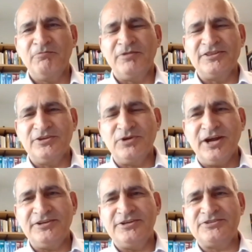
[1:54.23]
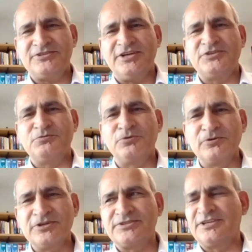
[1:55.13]
when the United States
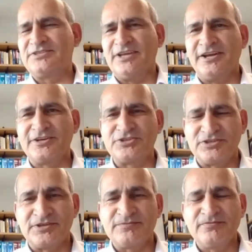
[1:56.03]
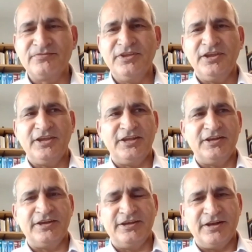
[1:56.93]
focused its energy
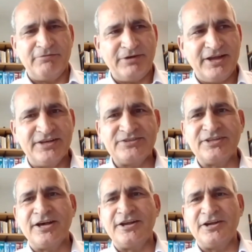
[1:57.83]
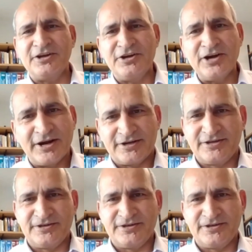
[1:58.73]
in Afghanistan and Iraq,